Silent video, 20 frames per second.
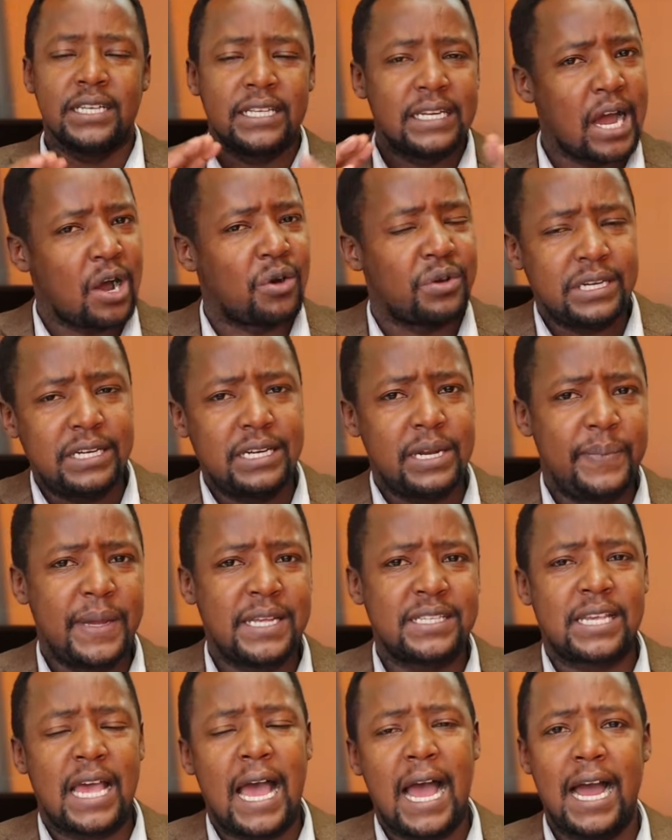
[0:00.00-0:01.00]
Now, it
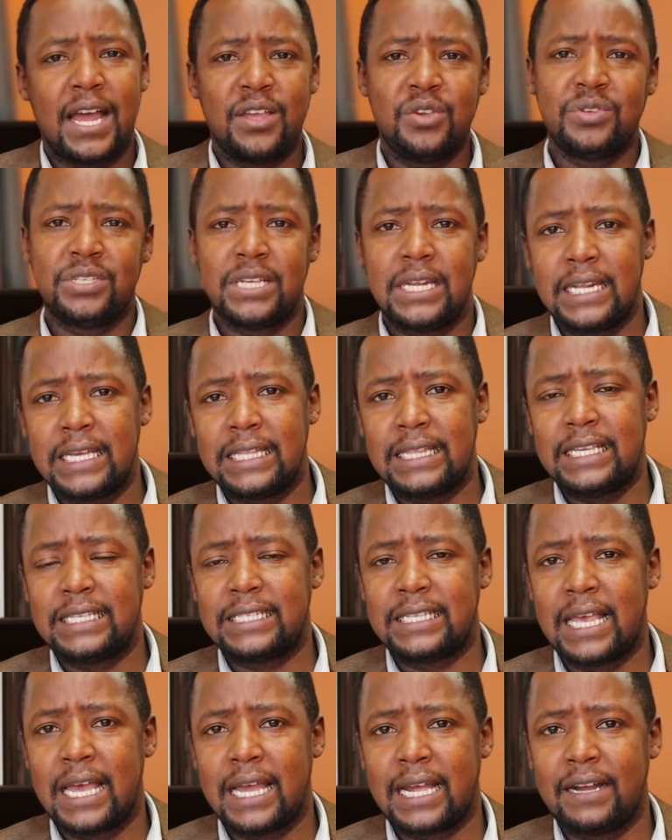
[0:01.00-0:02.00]
depends. Are you sending
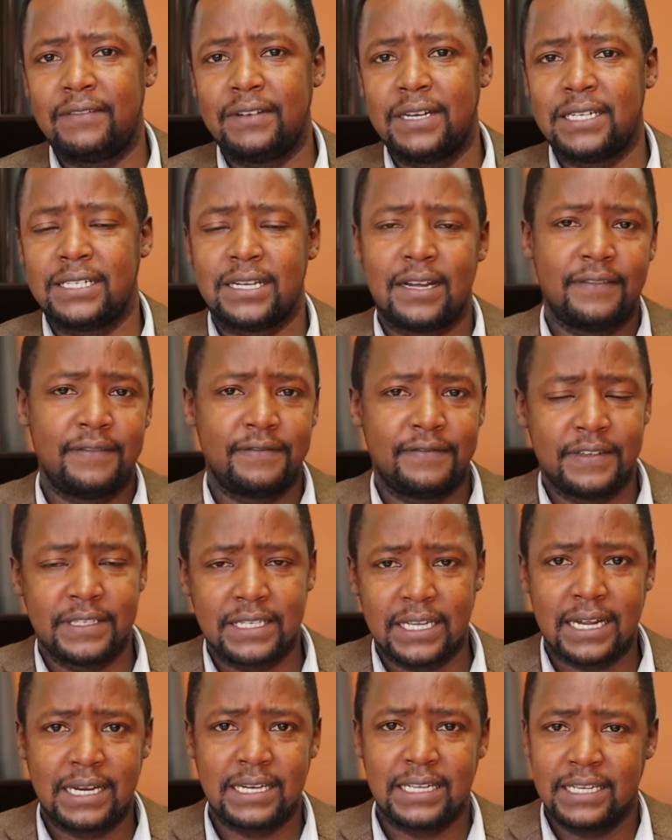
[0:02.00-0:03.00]
this cover letter
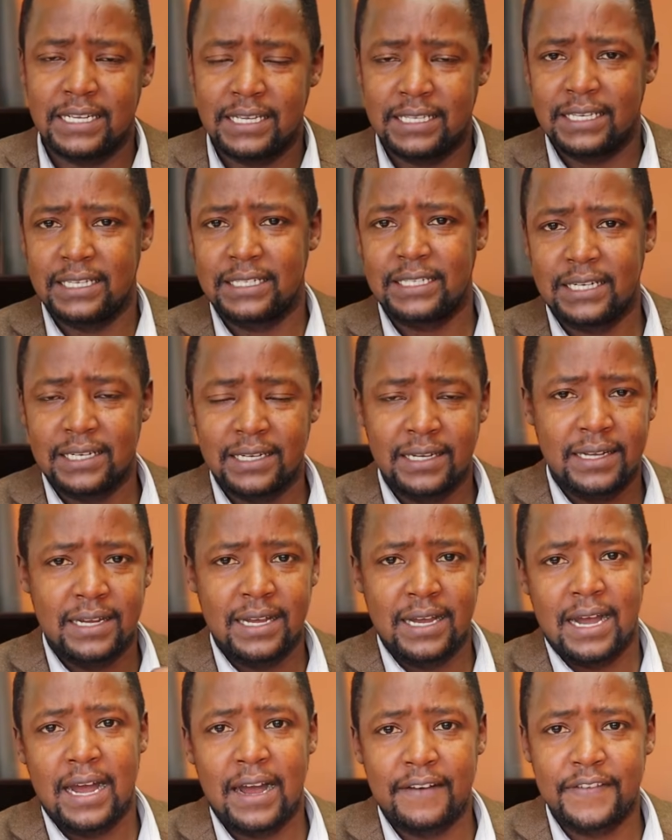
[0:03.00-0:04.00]
physically? Is it
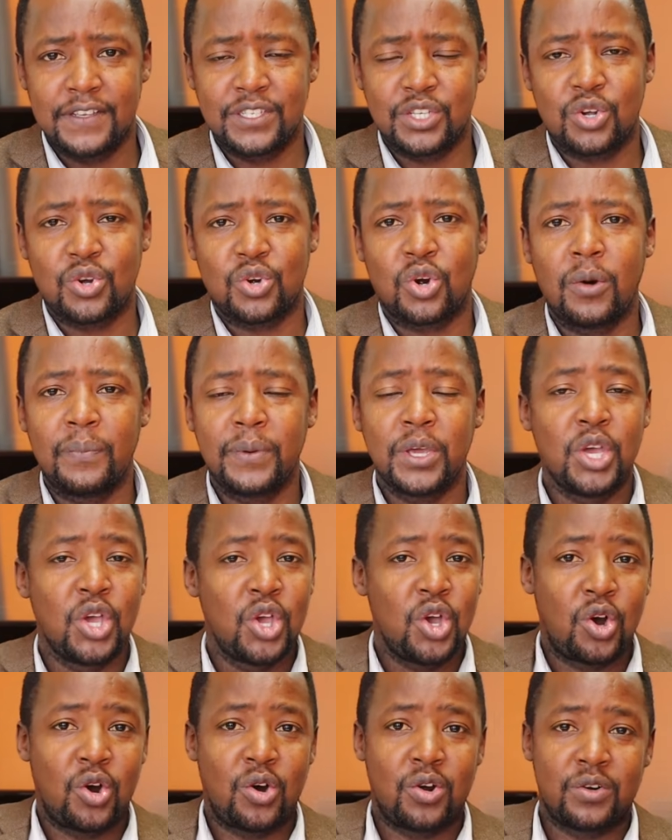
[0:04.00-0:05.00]
a physical copy,
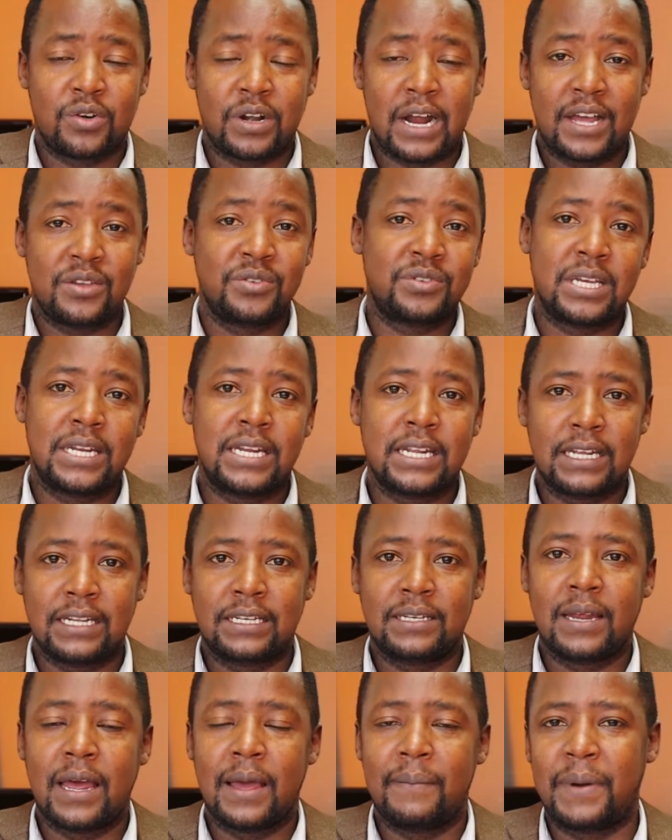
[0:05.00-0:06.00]
or are you sending
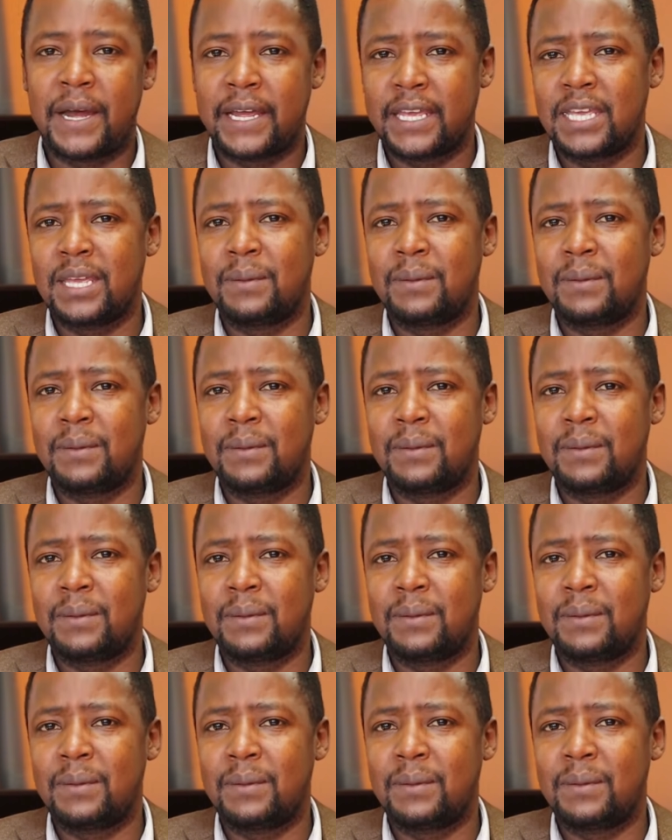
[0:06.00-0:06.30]
it by